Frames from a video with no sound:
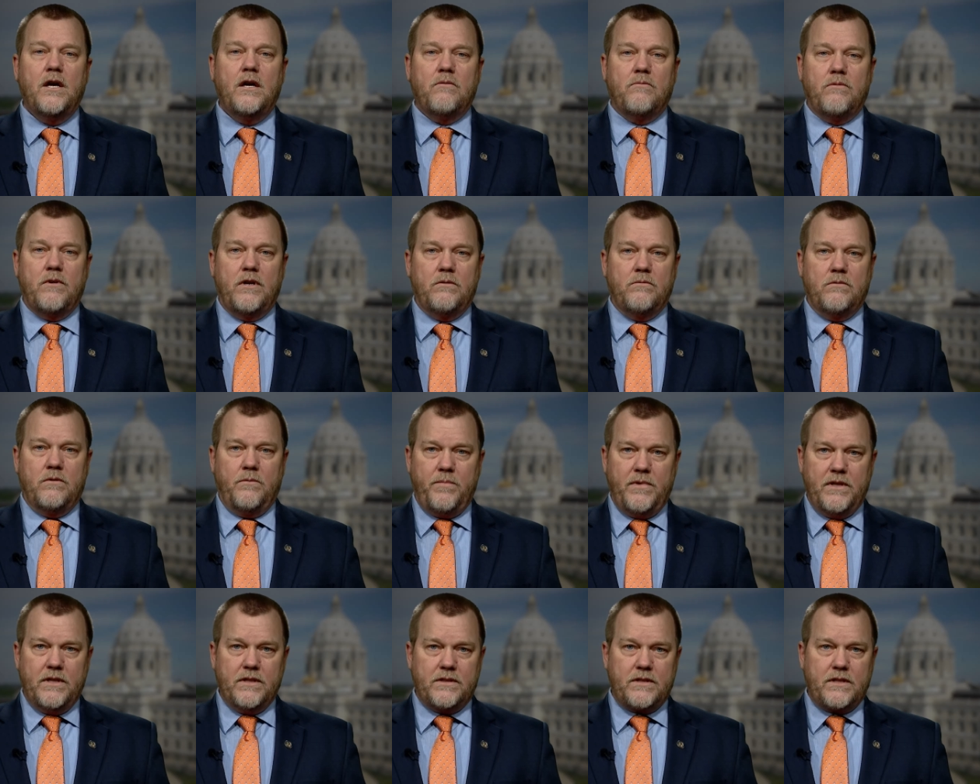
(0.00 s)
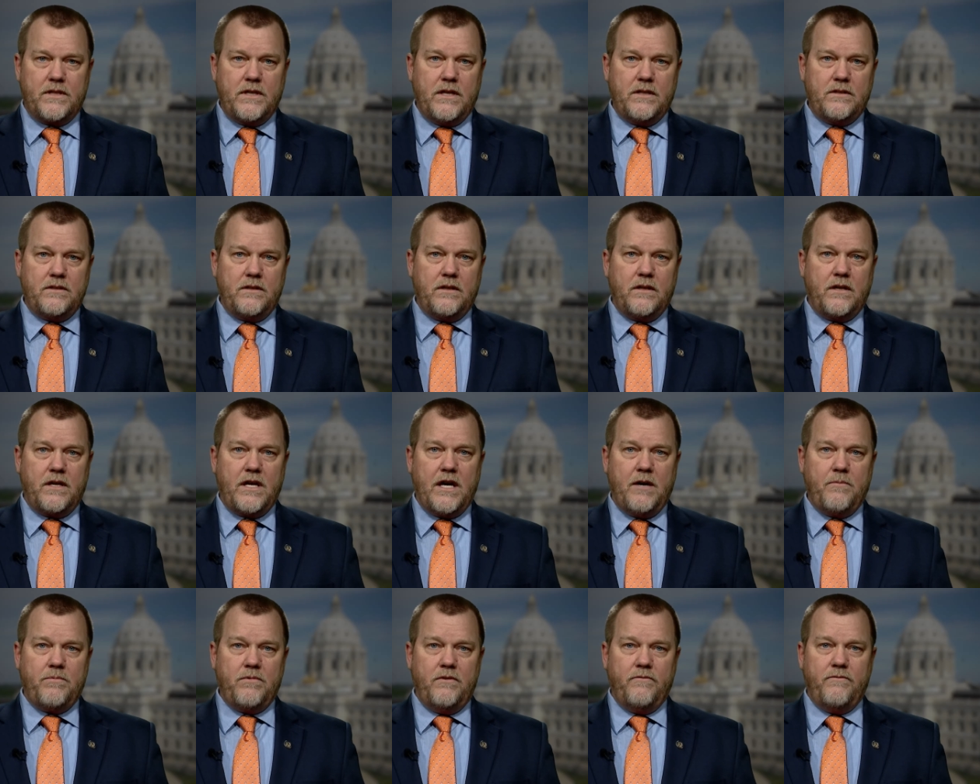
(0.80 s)
we will be discussing a
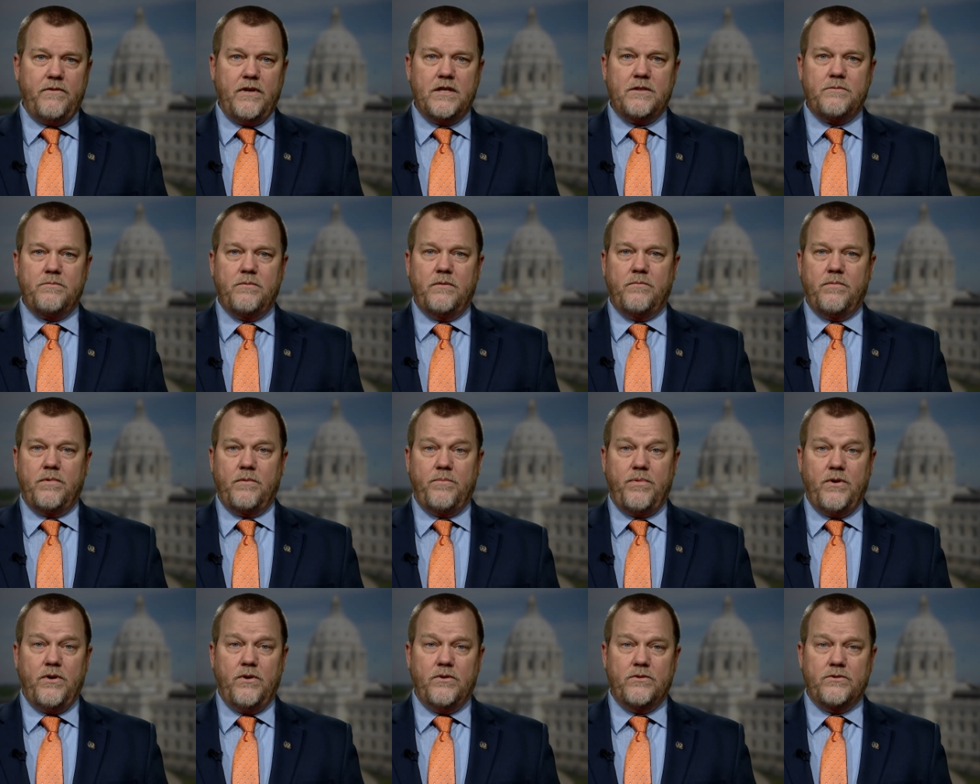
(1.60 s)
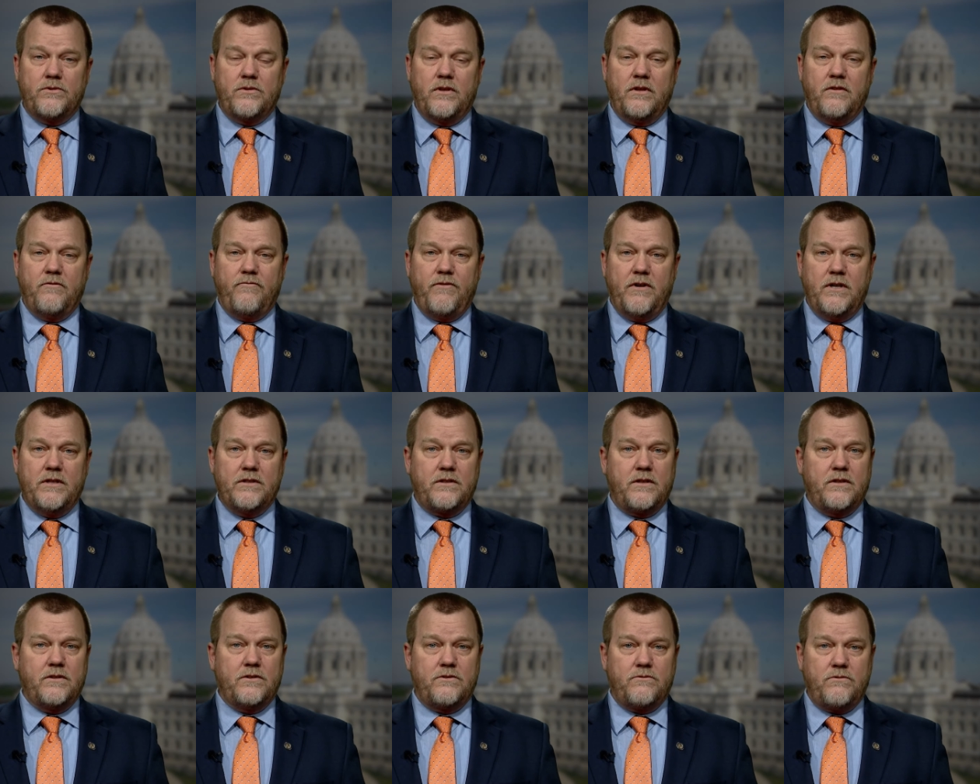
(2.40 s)
capital investment proposal that funds
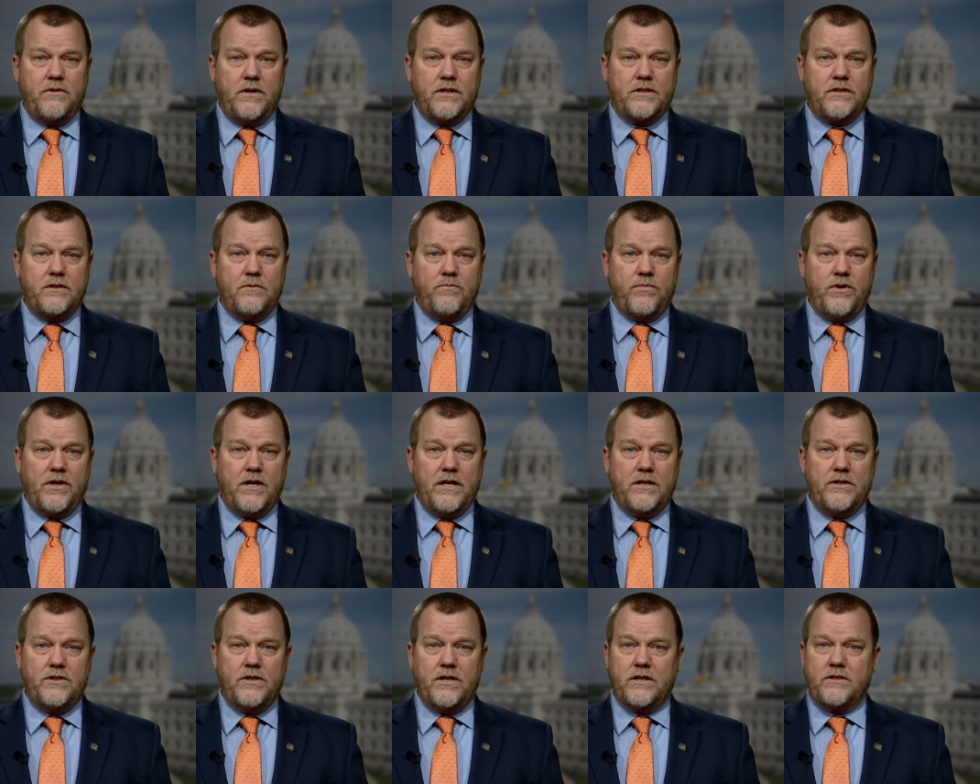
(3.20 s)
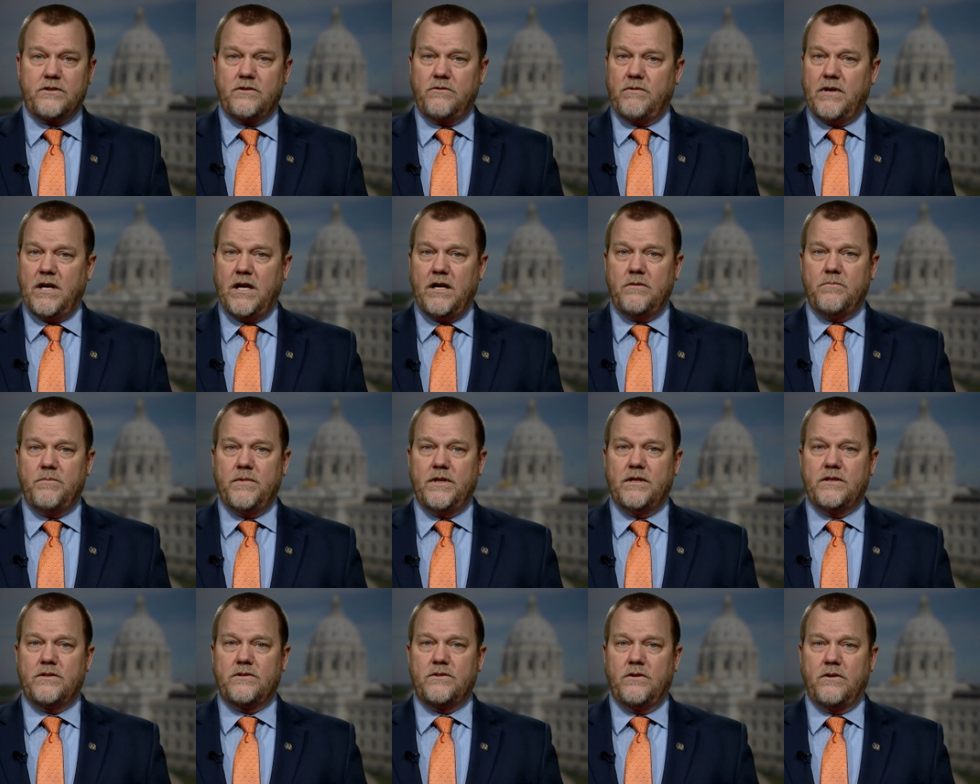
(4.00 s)
construction projects around
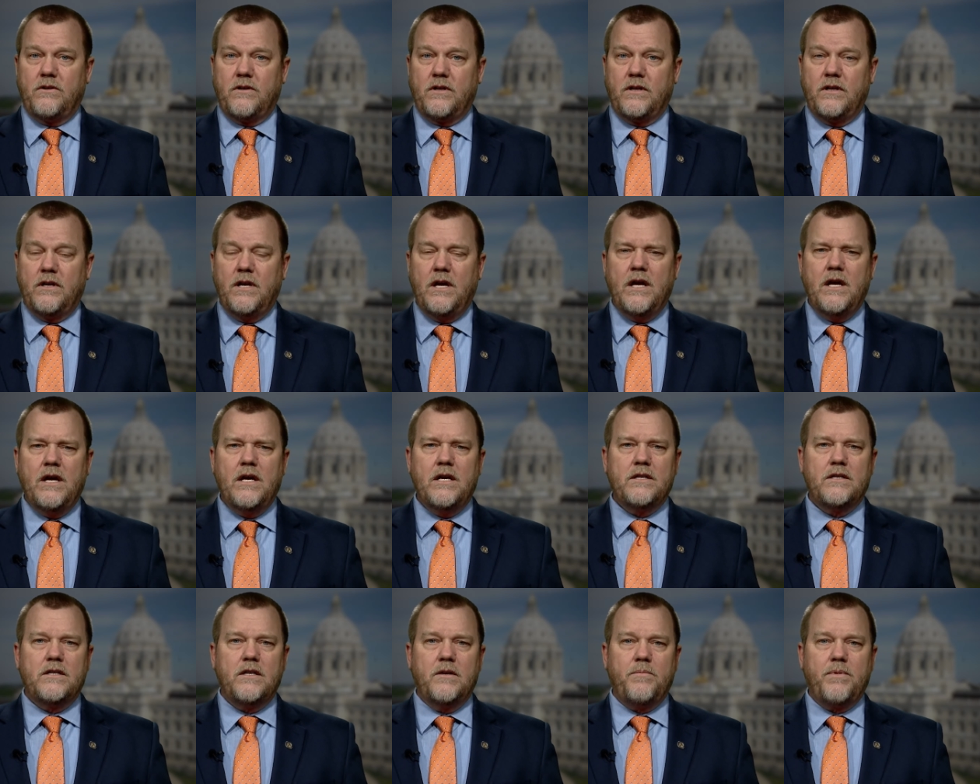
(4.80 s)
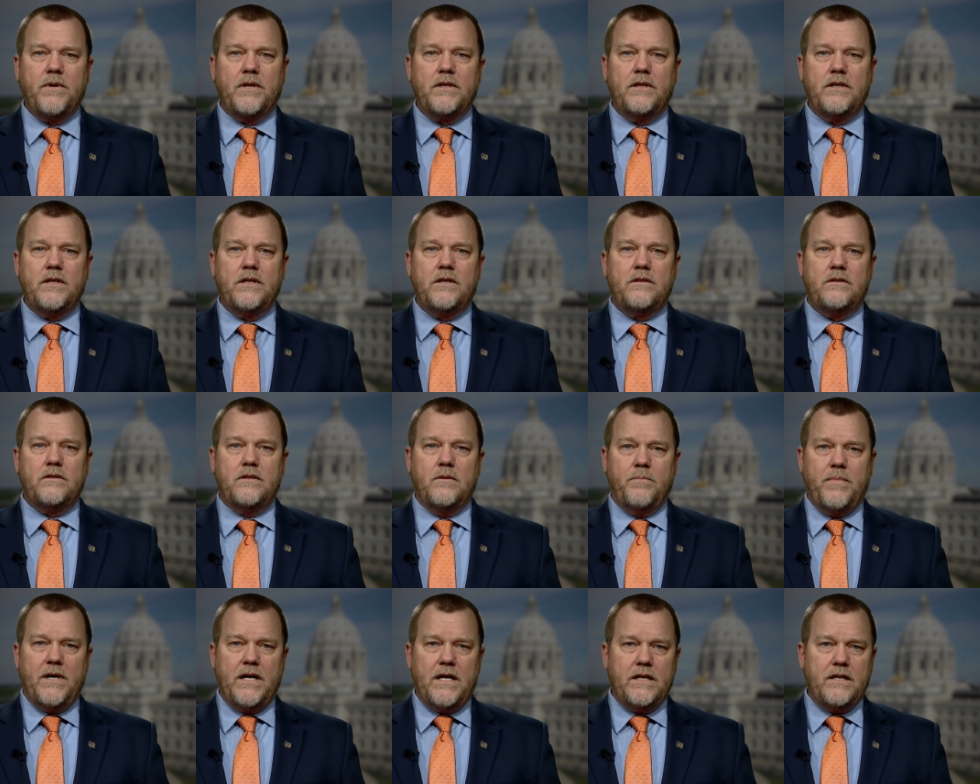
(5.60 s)
Minnesota. Typically, the
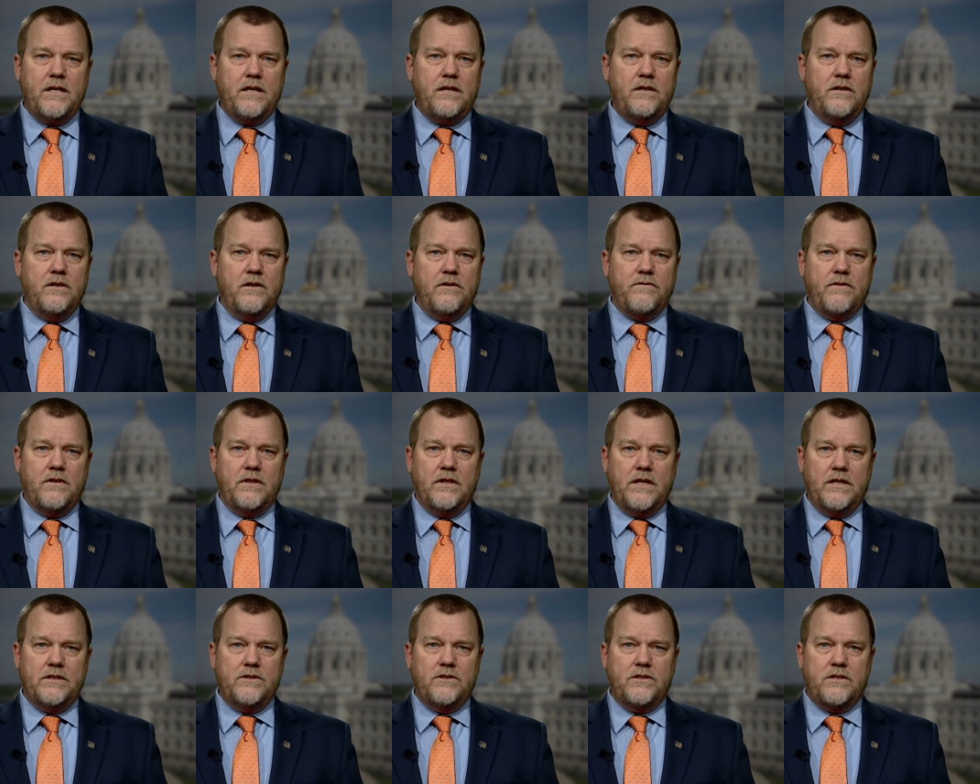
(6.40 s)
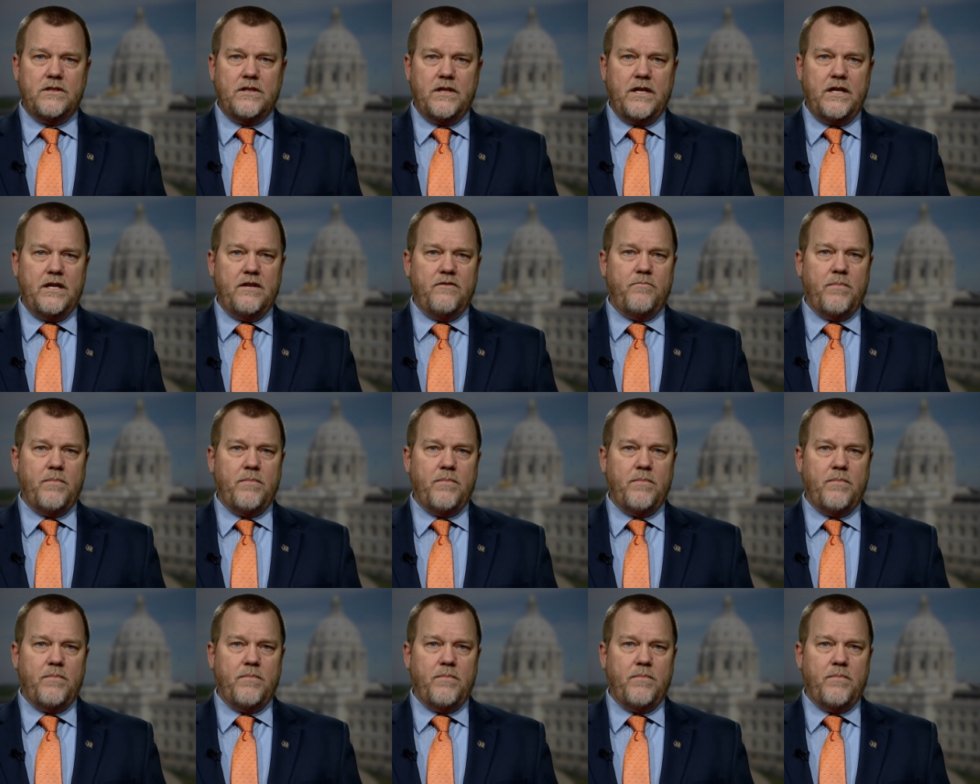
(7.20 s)
bonding year of the legislative